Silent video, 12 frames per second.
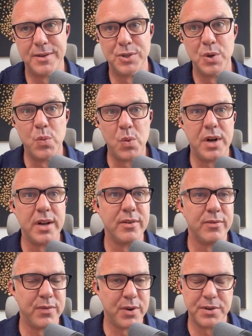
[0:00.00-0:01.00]
So one,
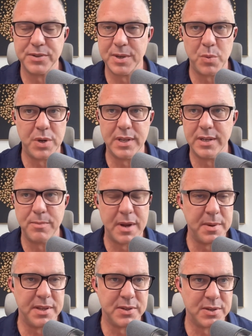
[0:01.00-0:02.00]
for someone that
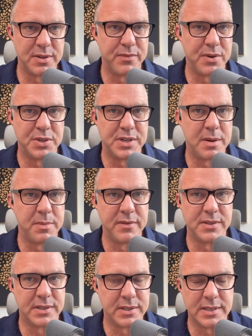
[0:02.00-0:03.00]
maybe this is the first time
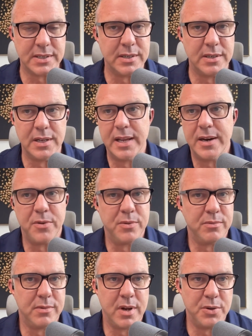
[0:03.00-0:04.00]
they've listened and they
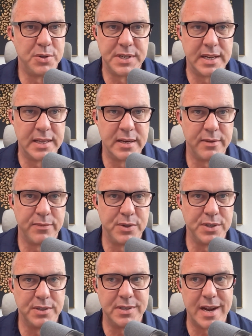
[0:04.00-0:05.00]
don't understand the
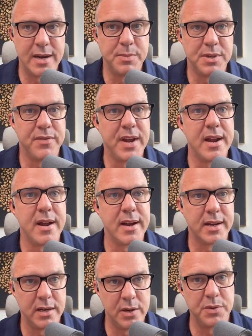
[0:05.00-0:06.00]
different types of AI,
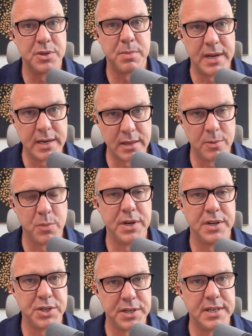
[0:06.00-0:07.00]
can you explain to them what
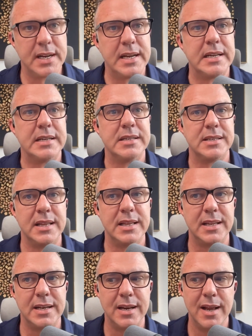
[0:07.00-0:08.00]
Agentic is? And
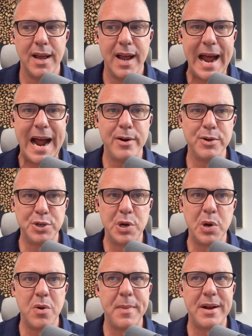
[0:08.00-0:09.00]
then how did you
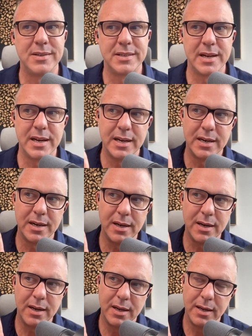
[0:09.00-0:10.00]
go about saying,
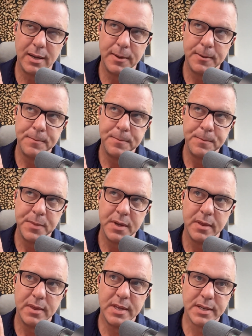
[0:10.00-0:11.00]

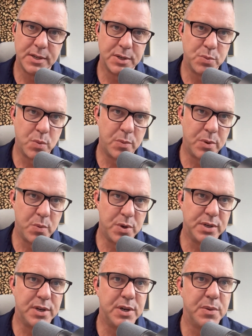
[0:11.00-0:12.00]
this is what we
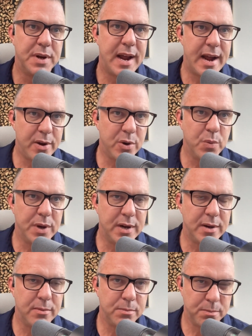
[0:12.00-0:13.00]
want to do, and how do
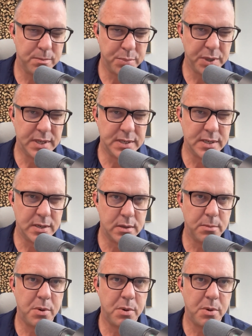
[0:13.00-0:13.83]
we put this into the